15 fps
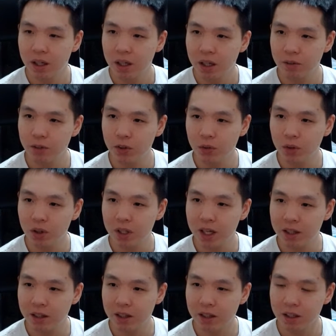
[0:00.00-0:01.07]
if you look
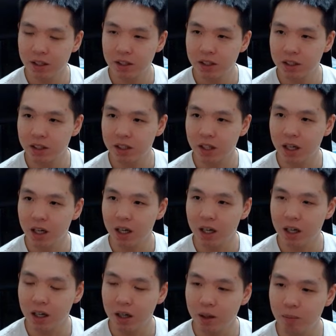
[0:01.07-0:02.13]
at this,
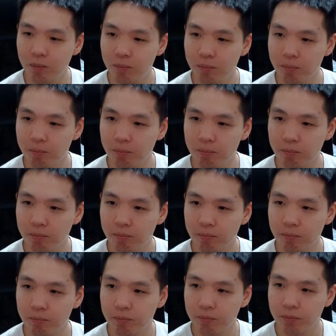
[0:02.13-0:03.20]
um,
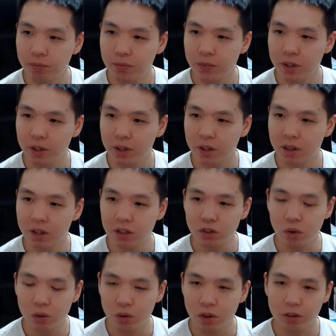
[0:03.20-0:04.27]
this
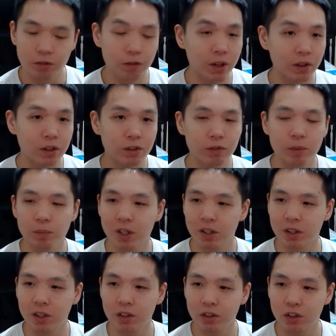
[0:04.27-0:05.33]
will look very
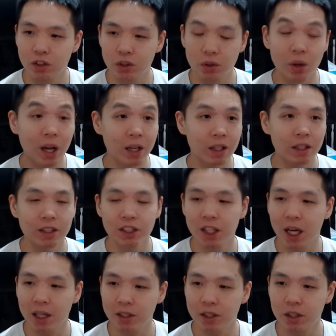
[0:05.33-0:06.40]
familiar to any
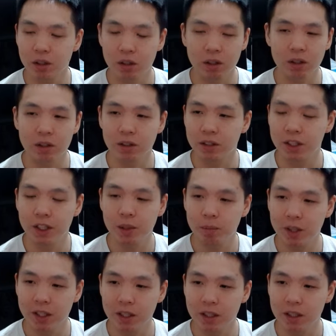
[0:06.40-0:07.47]
chat or
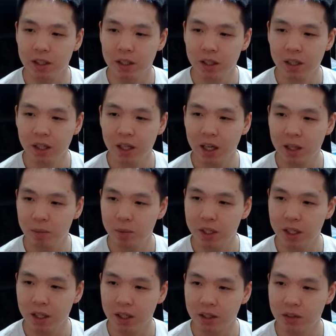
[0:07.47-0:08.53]
GPT
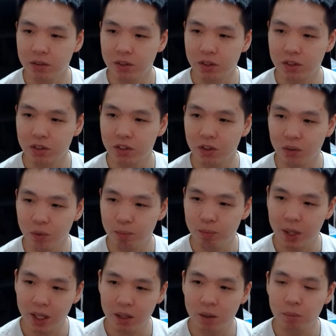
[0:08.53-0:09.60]
API users. You
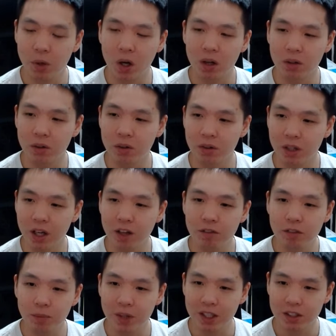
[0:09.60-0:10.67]
pick a model, you have
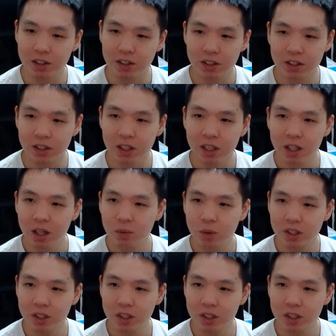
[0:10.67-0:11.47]
the messages. And